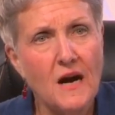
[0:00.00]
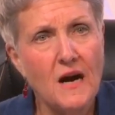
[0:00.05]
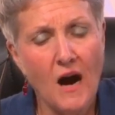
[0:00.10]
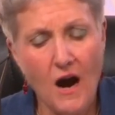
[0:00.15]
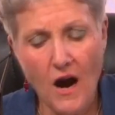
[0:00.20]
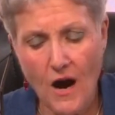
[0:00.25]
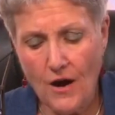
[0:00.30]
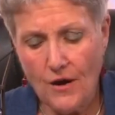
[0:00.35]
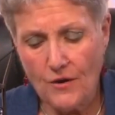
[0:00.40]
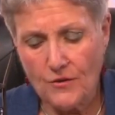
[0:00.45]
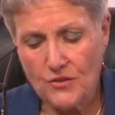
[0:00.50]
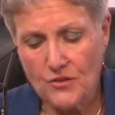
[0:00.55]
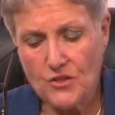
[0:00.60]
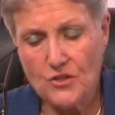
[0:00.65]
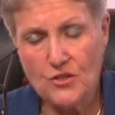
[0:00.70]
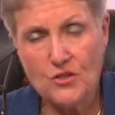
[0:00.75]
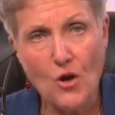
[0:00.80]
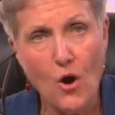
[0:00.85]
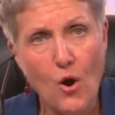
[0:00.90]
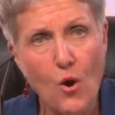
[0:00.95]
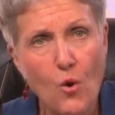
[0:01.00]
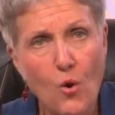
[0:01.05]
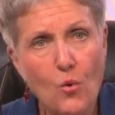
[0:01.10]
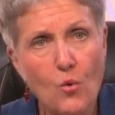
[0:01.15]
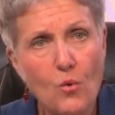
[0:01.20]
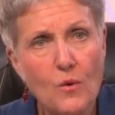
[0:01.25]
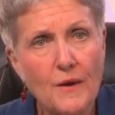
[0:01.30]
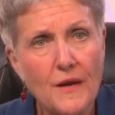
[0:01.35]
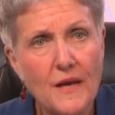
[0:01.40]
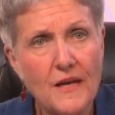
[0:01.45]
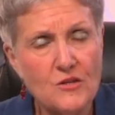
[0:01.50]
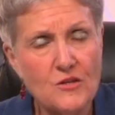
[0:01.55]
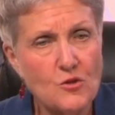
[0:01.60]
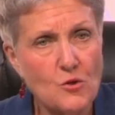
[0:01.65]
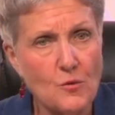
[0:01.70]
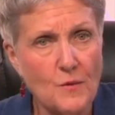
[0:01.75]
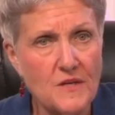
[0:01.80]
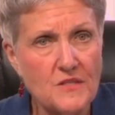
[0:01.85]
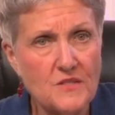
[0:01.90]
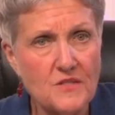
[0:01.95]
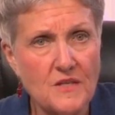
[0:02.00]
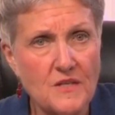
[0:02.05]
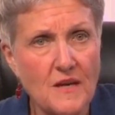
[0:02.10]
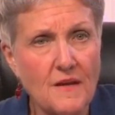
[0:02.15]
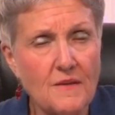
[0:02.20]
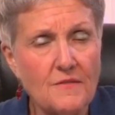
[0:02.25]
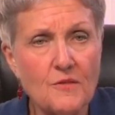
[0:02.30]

are so interesting.